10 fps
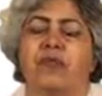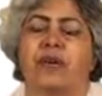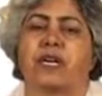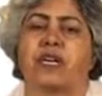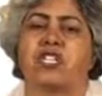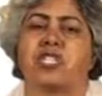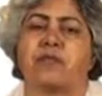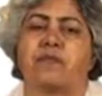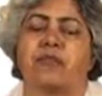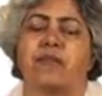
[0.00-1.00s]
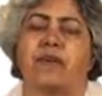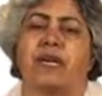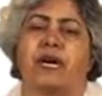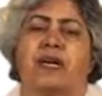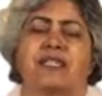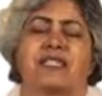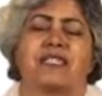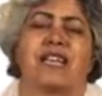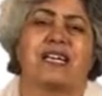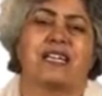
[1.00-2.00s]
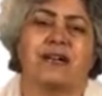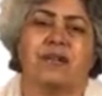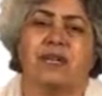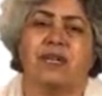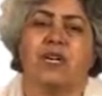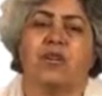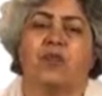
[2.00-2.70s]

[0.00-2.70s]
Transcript: because people are seldom